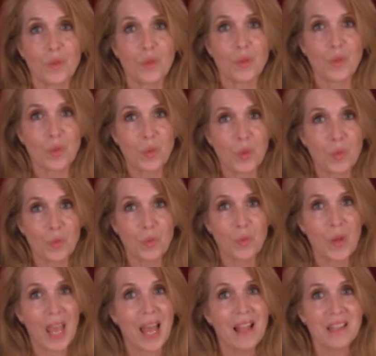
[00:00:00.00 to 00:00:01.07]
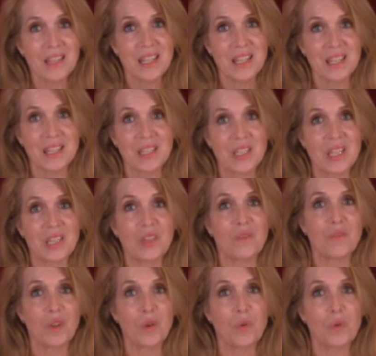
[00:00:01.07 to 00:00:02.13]
the reality is that the
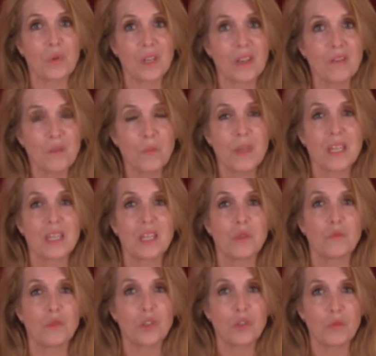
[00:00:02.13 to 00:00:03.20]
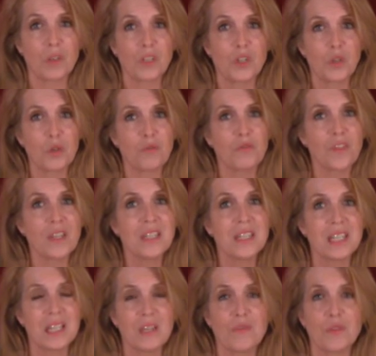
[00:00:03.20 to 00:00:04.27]
federal government can restrict your
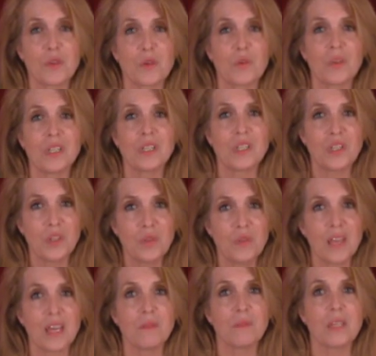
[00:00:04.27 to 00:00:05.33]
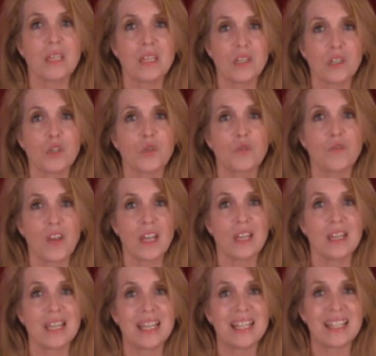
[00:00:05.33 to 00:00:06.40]
funding if you're going to do that because you're
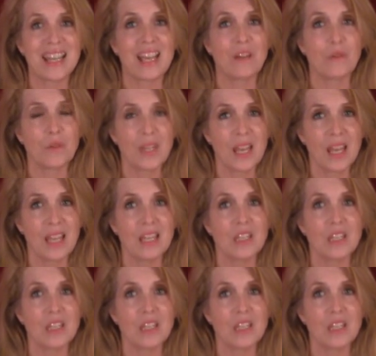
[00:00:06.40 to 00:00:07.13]
violating Title IX